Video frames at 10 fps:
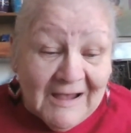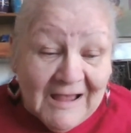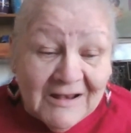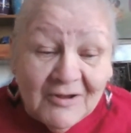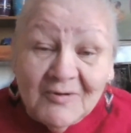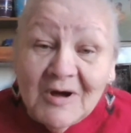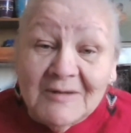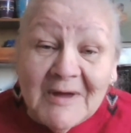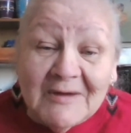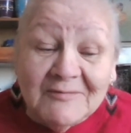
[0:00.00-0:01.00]
Hello, all
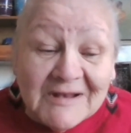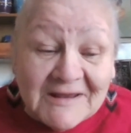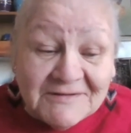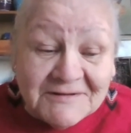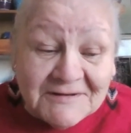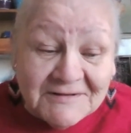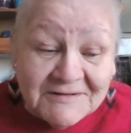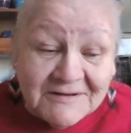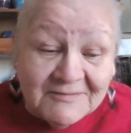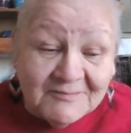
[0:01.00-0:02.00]
my relations.
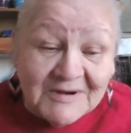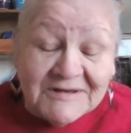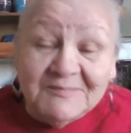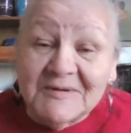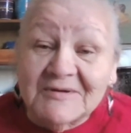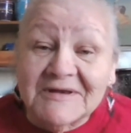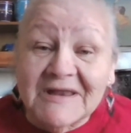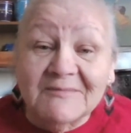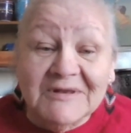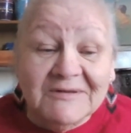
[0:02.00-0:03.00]
My spirit
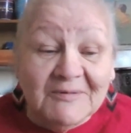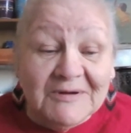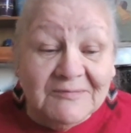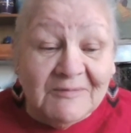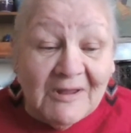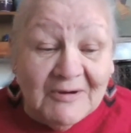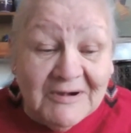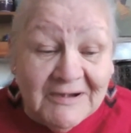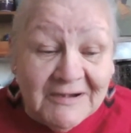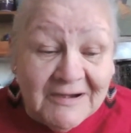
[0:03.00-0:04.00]
name is First Flower.